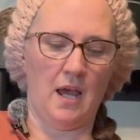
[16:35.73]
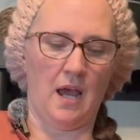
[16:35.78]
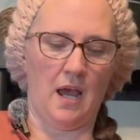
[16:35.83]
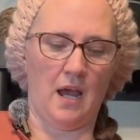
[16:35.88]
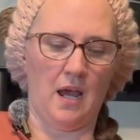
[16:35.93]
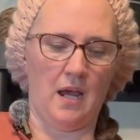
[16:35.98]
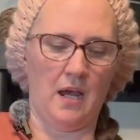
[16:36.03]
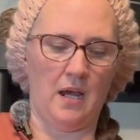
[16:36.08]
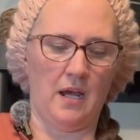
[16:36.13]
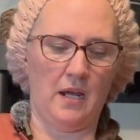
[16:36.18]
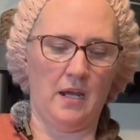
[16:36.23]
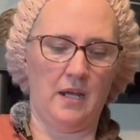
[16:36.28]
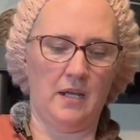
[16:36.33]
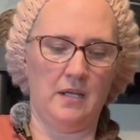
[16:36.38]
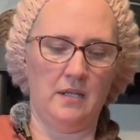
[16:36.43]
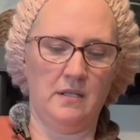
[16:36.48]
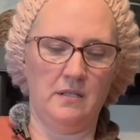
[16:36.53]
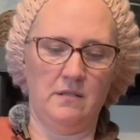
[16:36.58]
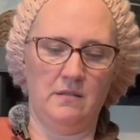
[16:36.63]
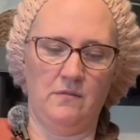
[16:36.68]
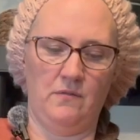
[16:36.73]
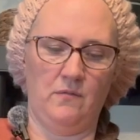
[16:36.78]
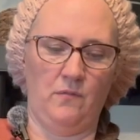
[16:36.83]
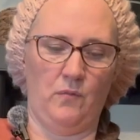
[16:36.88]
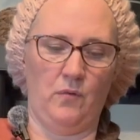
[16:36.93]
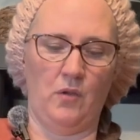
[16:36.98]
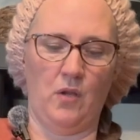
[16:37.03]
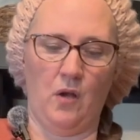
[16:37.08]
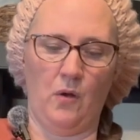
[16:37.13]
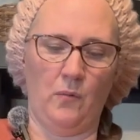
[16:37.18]
I
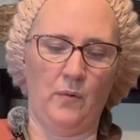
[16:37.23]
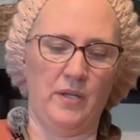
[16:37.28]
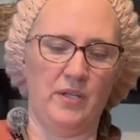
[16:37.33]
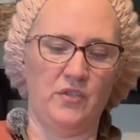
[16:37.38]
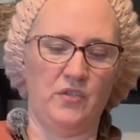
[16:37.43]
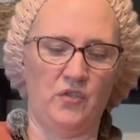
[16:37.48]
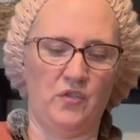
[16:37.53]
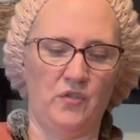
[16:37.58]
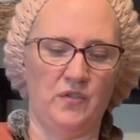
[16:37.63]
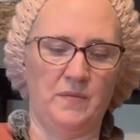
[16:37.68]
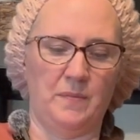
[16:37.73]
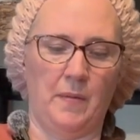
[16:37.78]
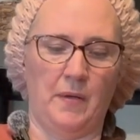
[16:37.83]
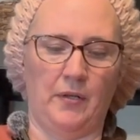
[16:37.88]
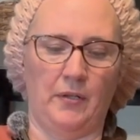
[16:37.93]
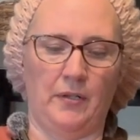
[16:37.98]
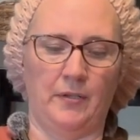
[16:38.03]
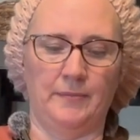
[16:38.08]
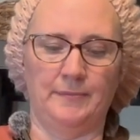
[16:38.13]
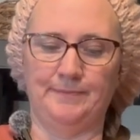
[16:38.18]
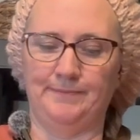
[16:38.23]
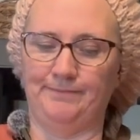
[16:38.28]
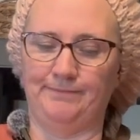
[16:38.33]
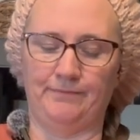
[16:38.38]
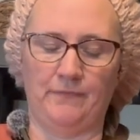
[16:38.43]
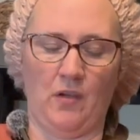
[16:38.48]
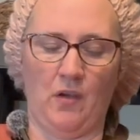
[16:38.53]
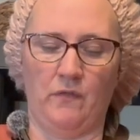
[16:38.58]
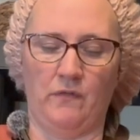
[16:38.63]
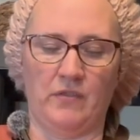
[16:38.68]
will always choose butter
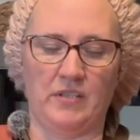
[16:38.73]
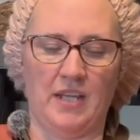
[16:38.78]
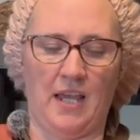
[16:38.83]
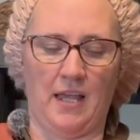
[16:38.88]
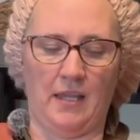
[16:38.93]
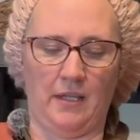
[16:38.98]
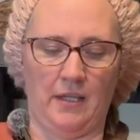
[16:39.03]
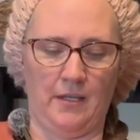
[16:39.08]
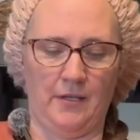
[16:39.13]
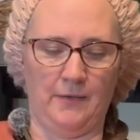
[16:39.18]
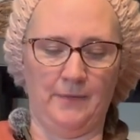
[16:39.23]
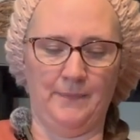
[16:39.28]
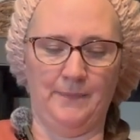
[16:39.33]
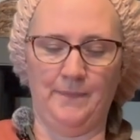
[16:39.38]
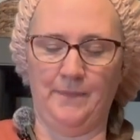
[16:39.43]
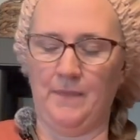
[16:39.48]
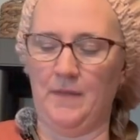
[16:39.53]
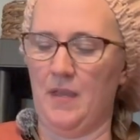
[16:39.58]
over tallow.